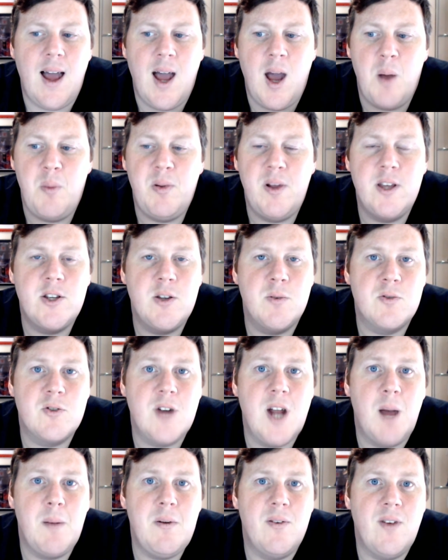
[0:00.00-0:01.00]
Please
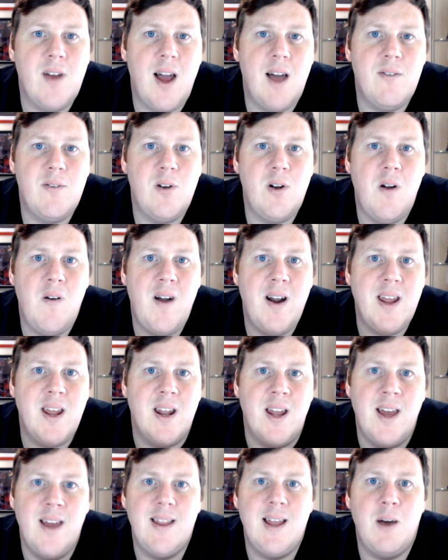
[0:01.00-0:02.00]
subscribe if you haven't already,
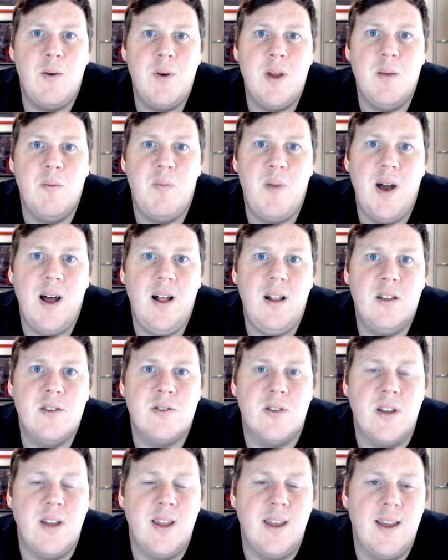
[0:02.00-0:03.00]
and hit that with your bell
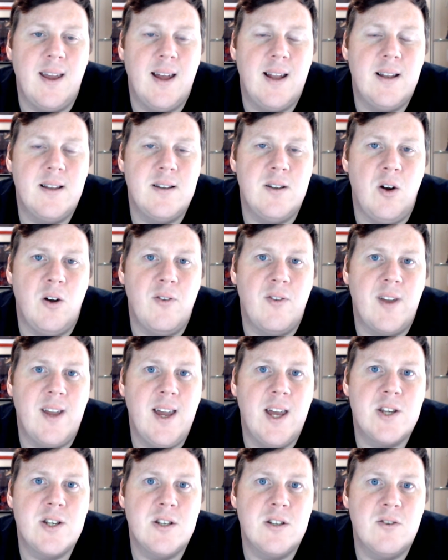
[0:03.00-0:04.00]
so that you get
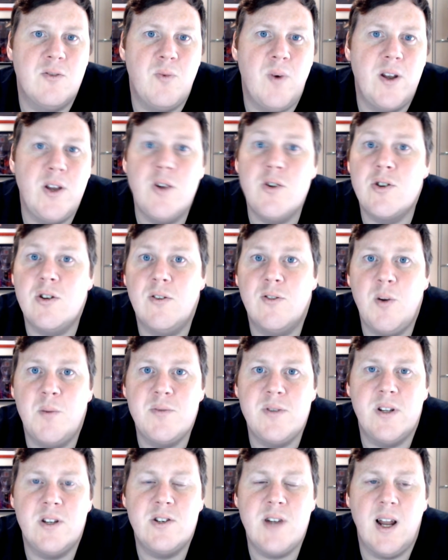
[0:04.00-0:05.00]
notifications of when new stuff
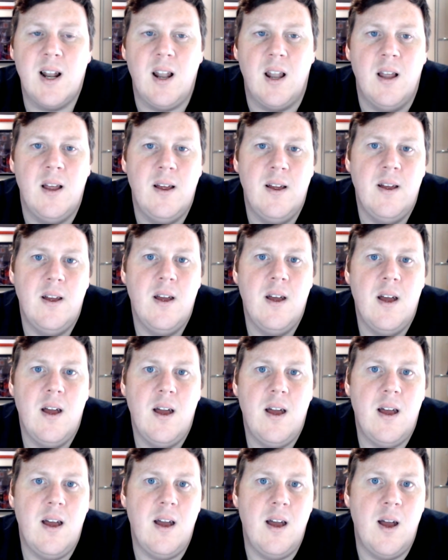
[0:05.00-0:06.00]
comes on the channel.
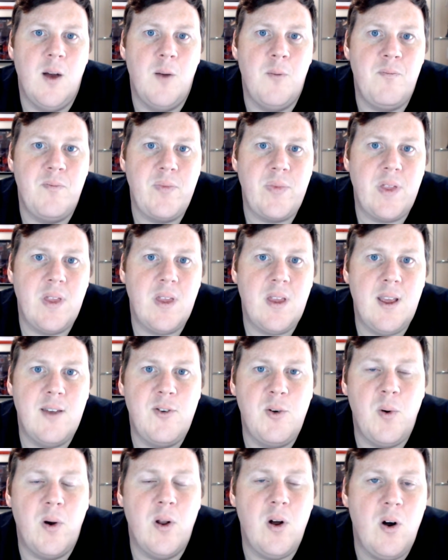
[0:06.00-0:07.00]

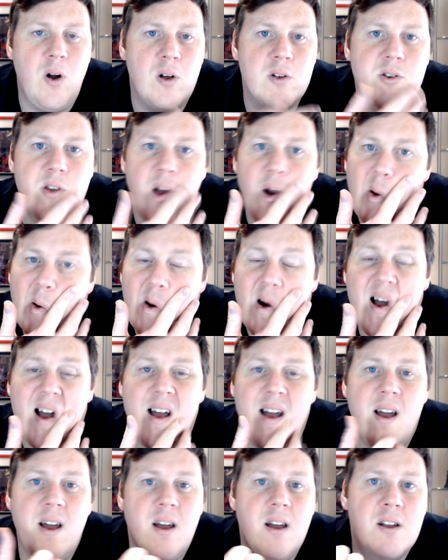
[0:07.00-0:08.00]
If you want, also
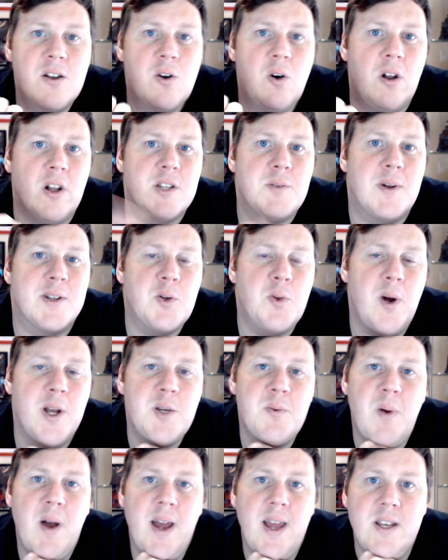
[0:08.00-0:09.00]
go on to my
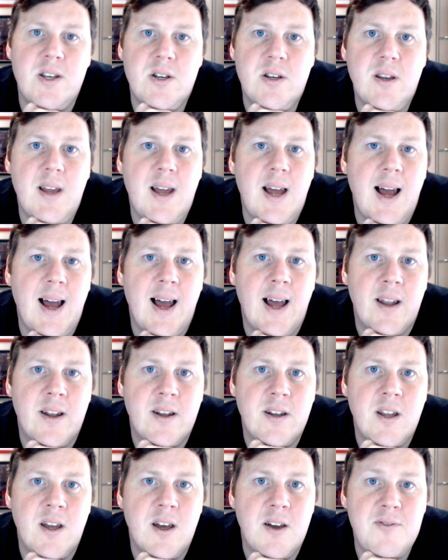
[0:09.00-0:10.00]
Twitch page
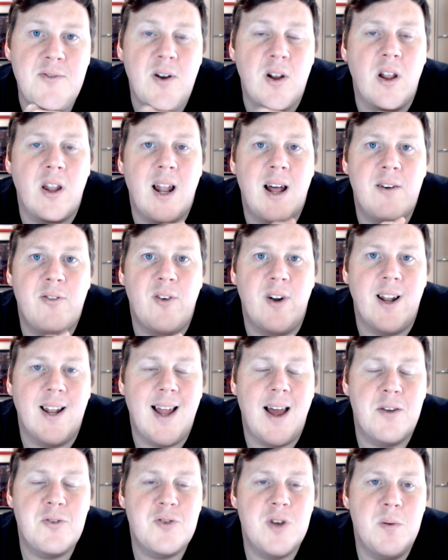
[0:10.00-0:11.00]
and follow that for any
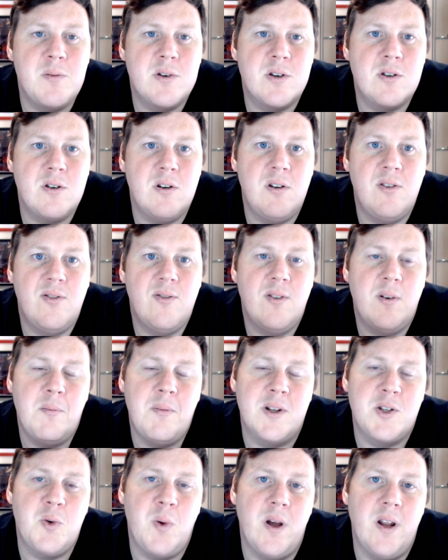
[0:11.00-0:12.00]
live streams and stuff.
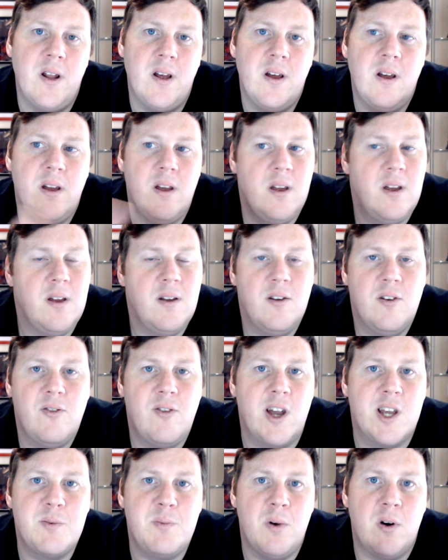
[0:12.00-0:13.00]
My Twitter,
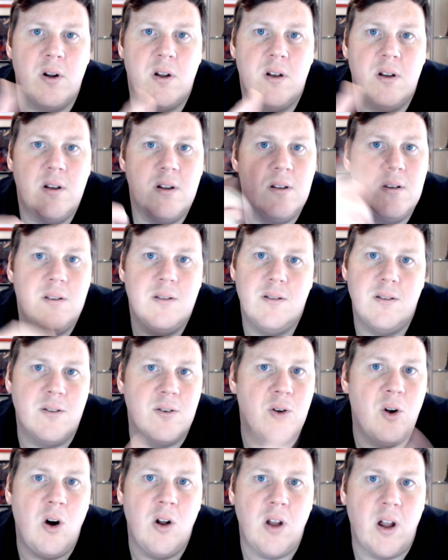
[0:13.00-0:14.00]
Facebook,
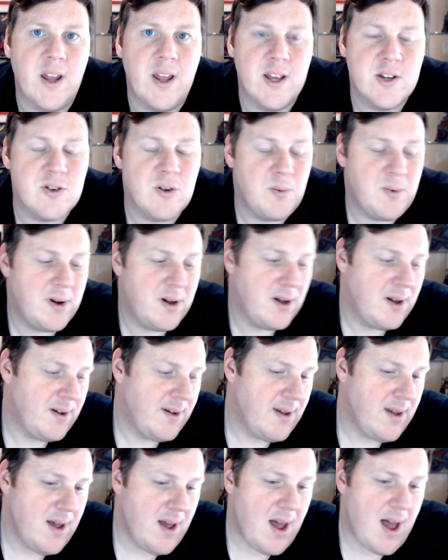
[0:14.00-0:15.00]
they're all on here somewhere.
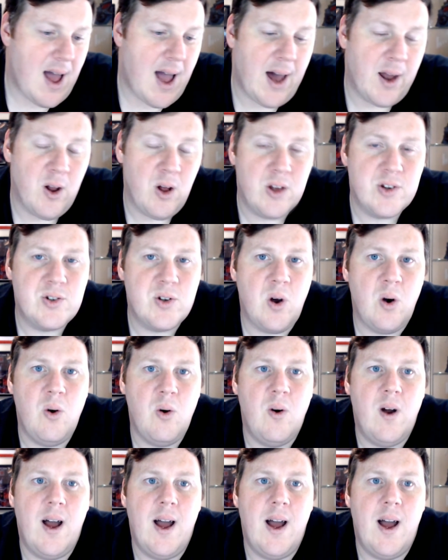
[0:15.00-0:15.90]
And also